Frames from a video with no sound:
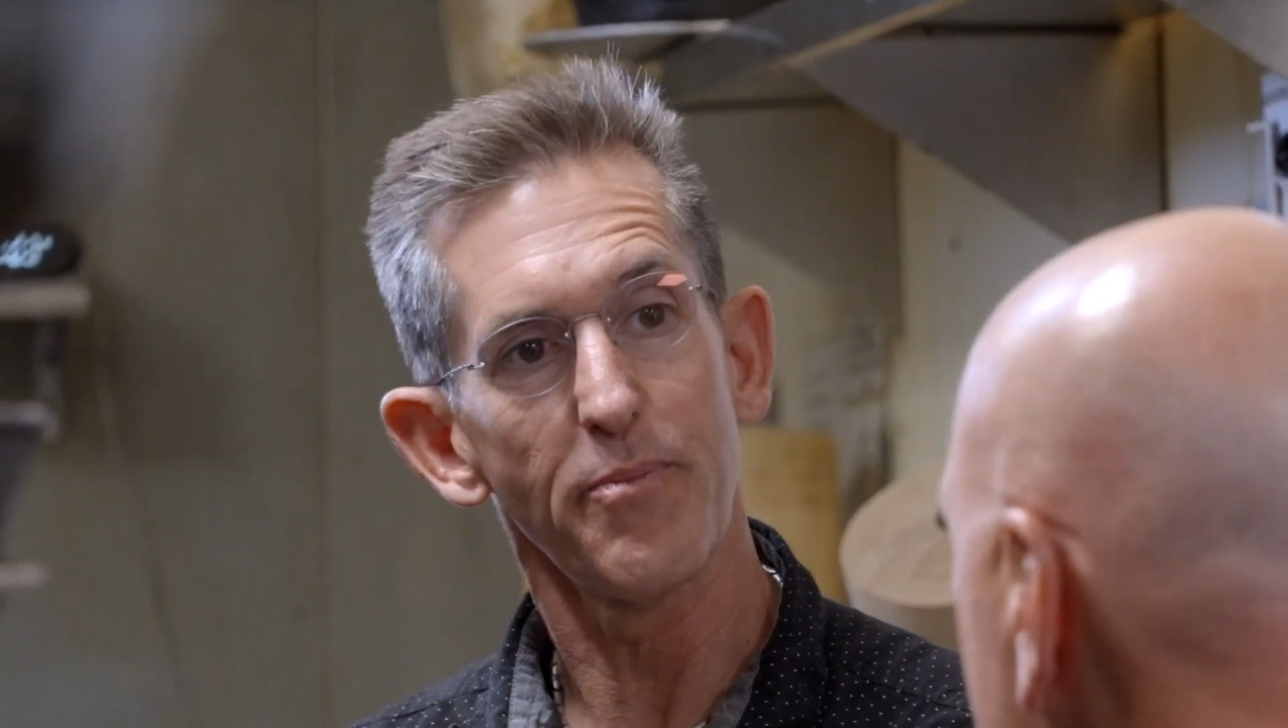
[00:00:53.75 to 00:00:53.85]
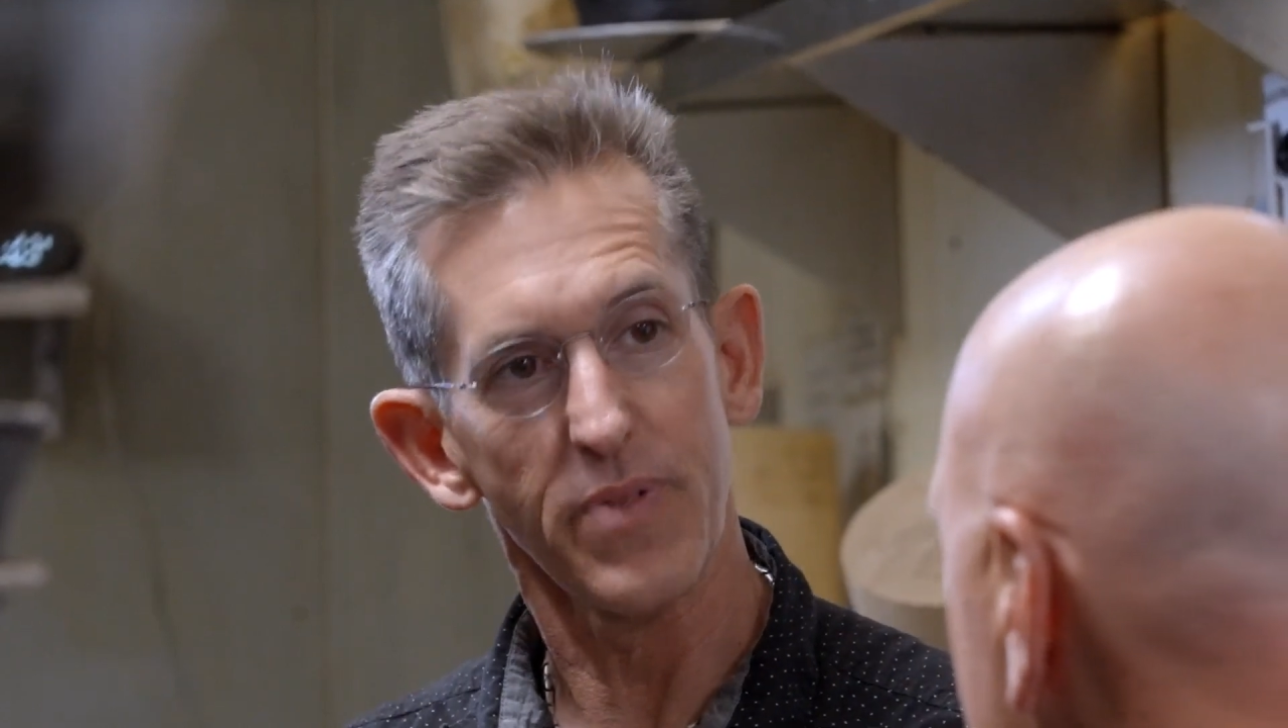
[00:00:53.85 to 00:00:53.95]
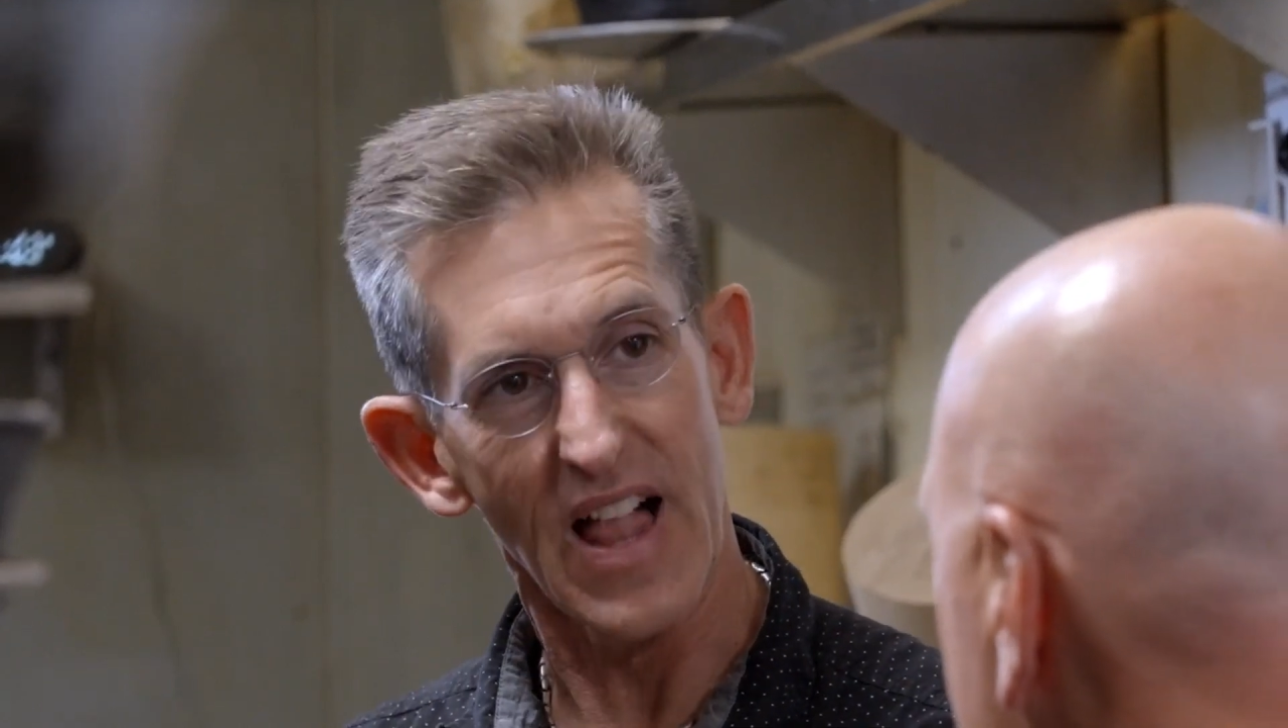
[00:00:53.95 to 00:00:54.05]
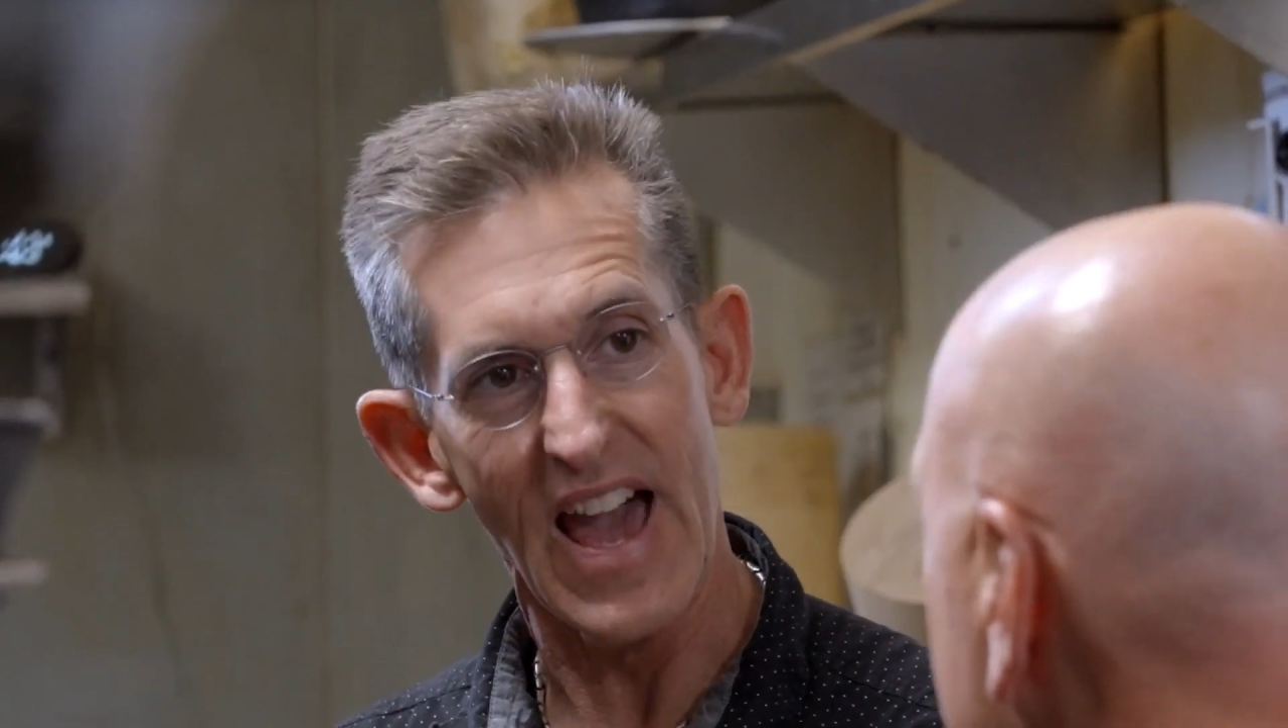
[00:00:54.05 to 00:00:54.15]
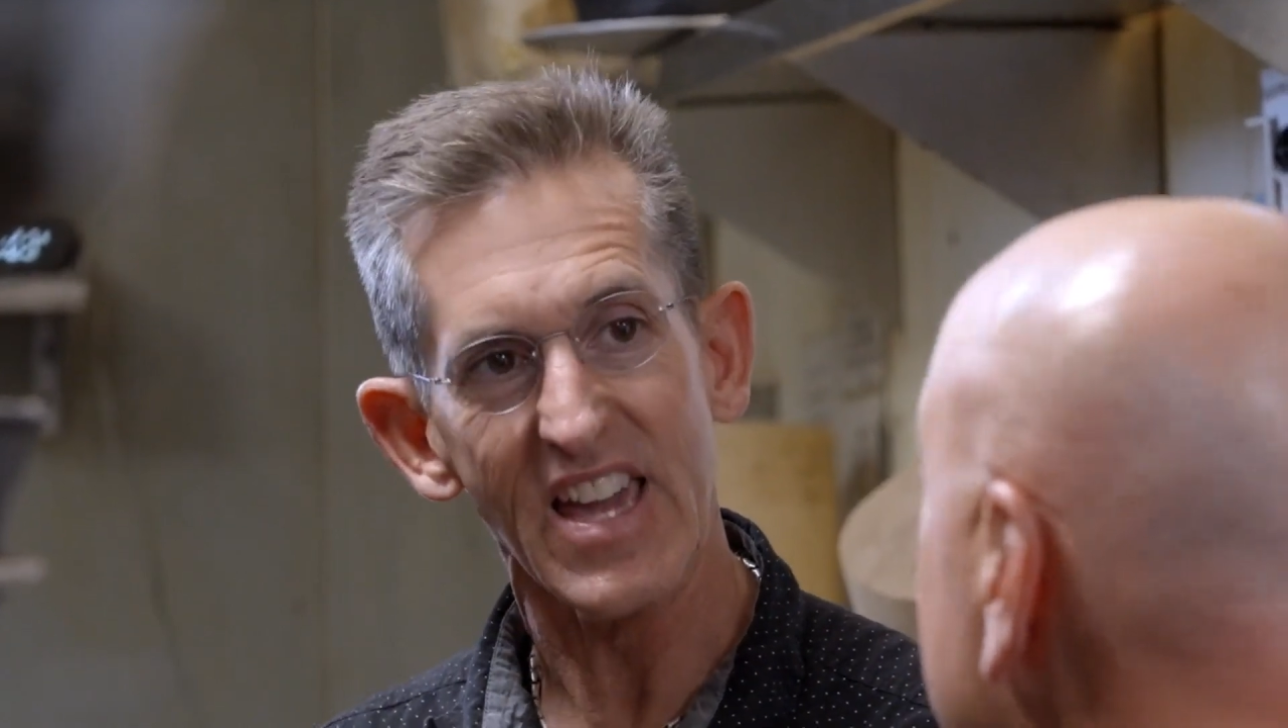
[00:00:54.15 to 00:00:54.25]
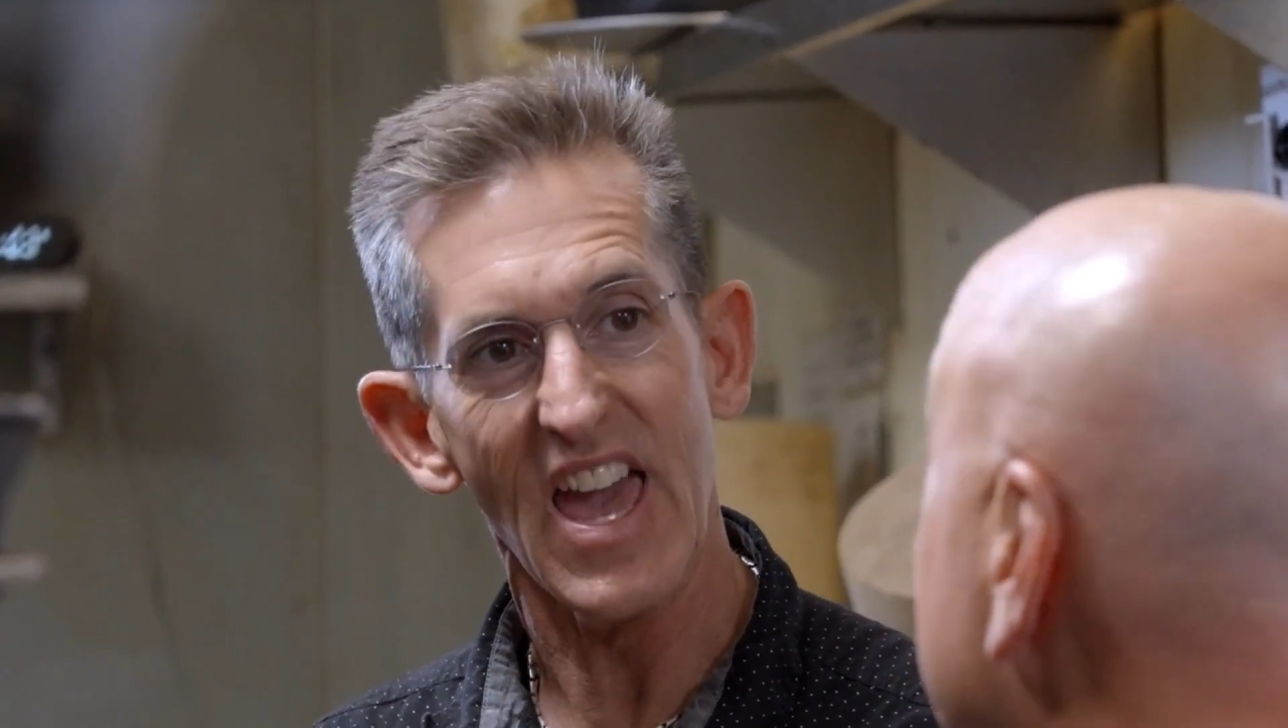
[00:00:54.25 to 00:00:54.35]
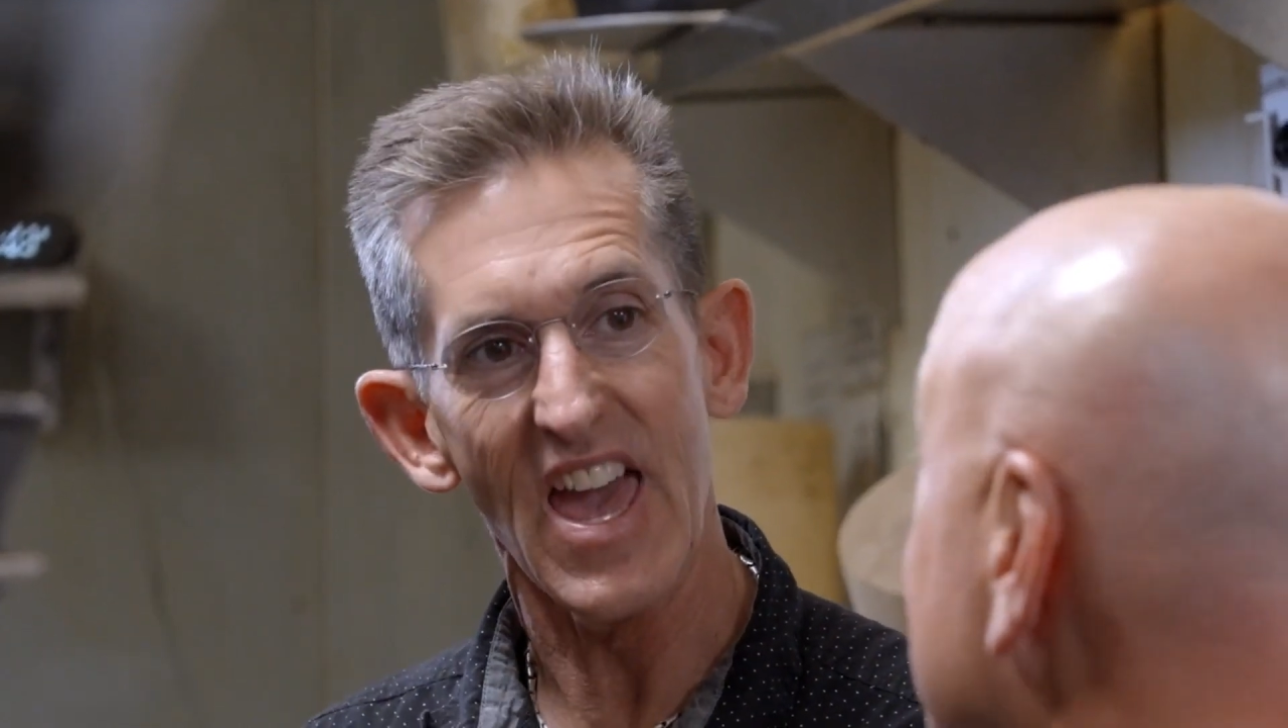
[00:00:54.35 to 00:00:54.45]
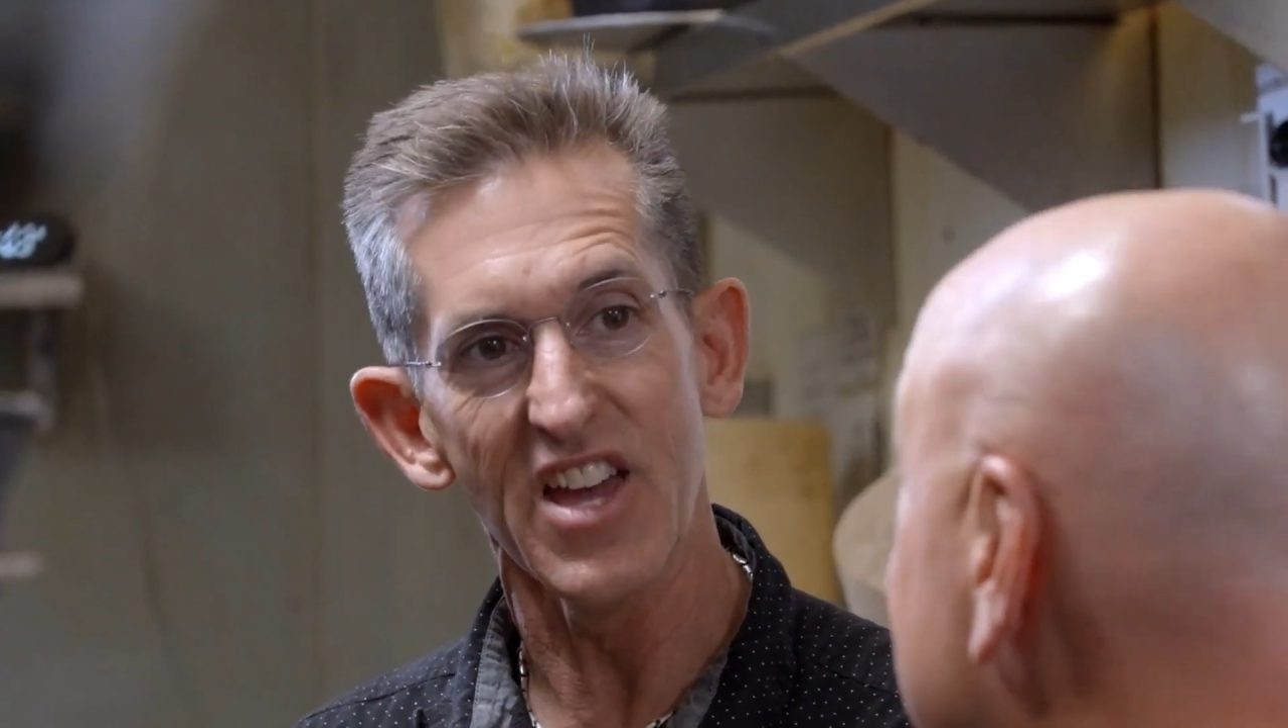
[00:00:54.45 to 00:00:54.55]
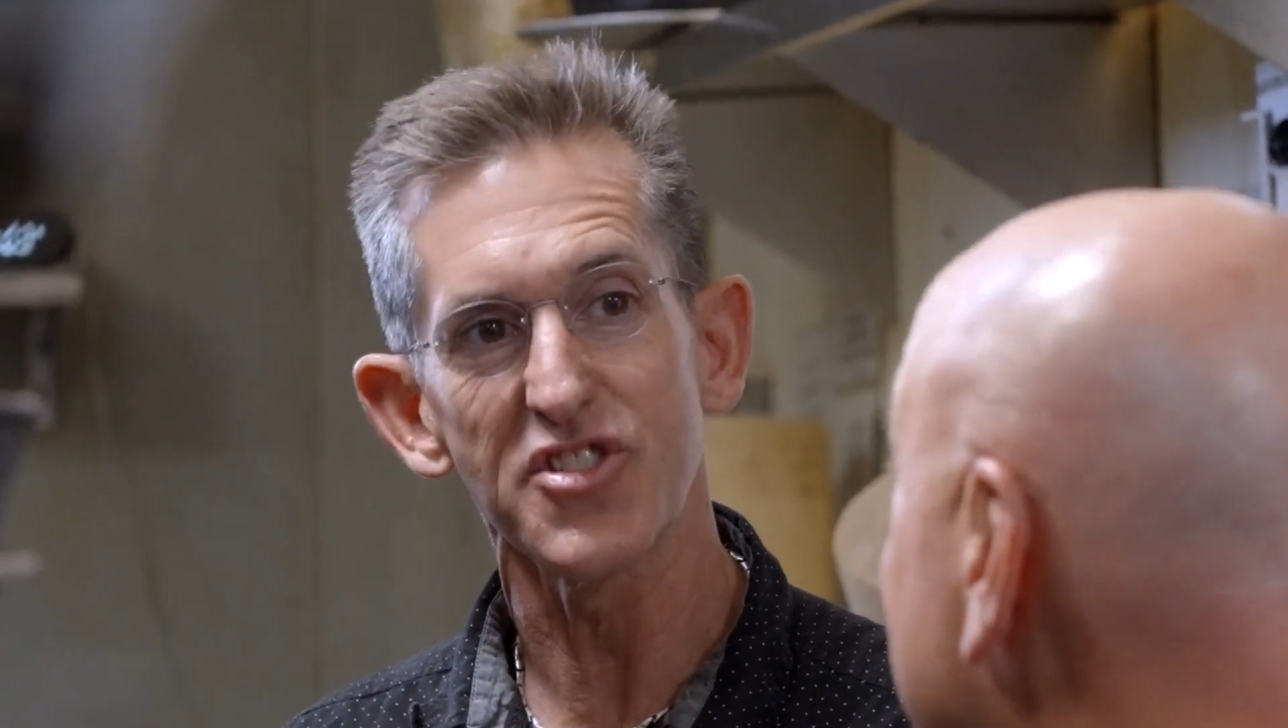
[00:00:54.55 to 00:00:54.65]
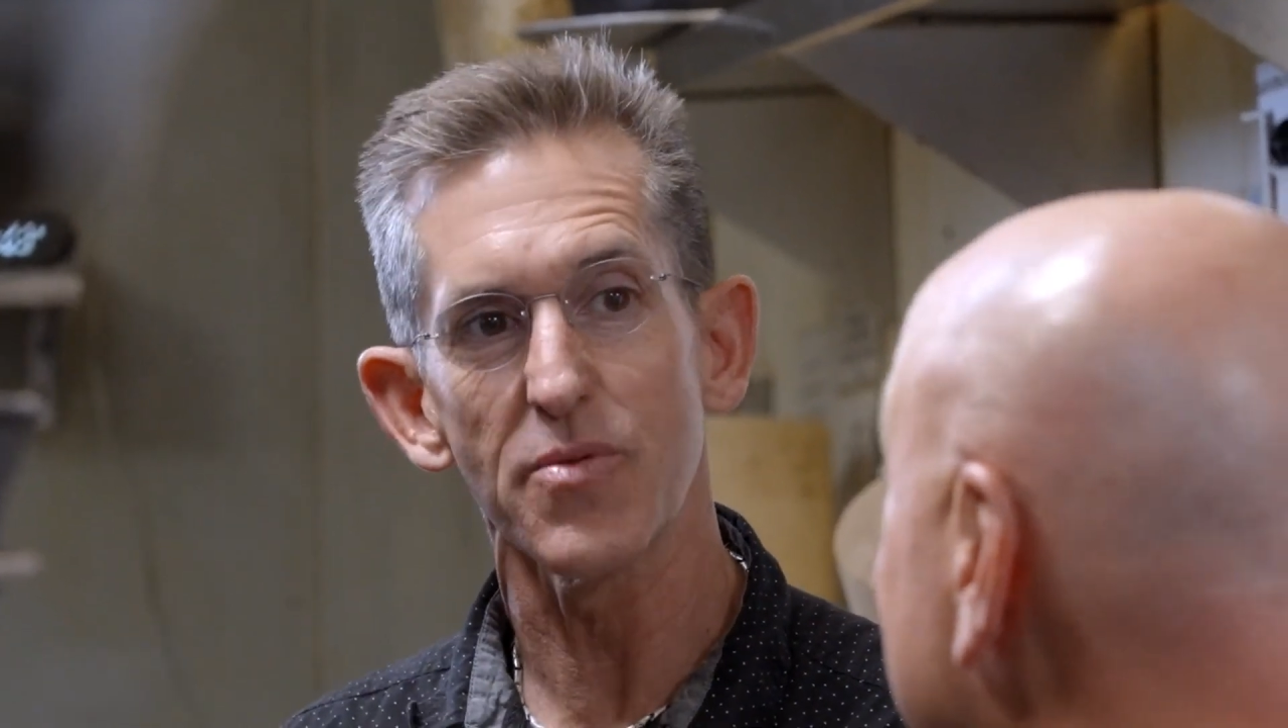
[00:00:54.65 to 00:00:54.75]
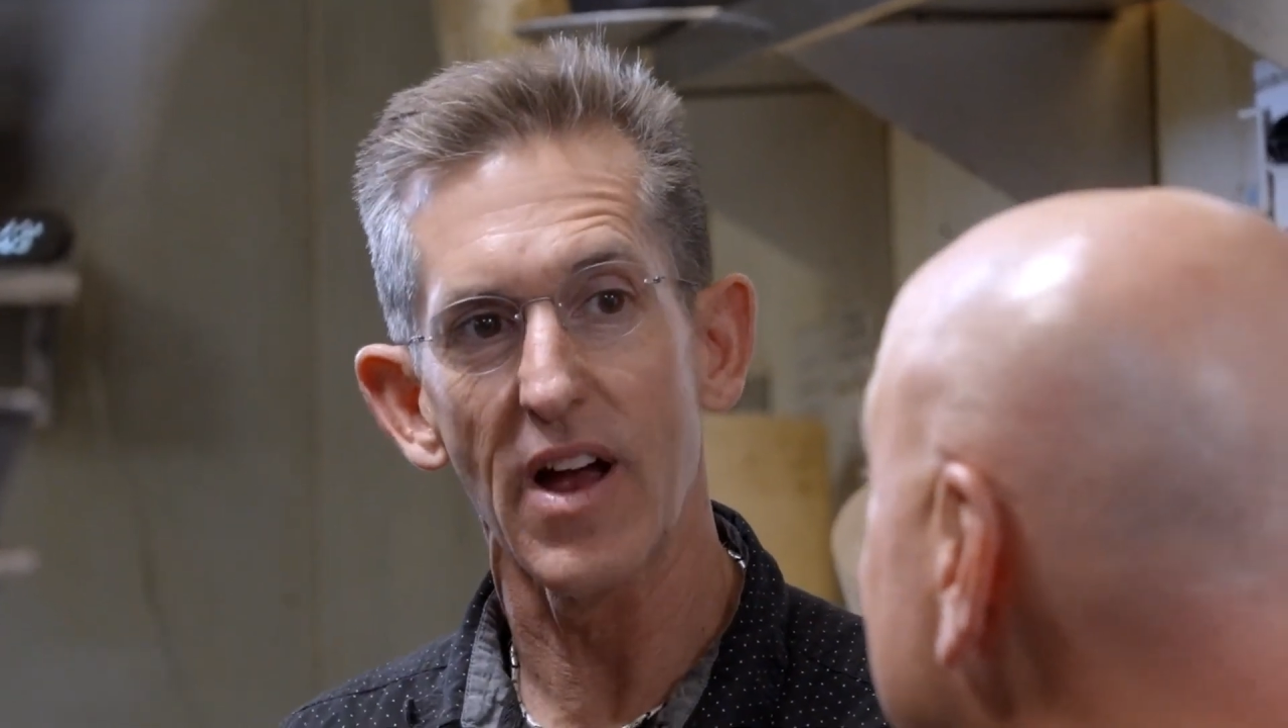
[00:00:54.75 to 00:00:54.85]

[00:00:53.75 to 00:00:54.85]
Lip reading: black edge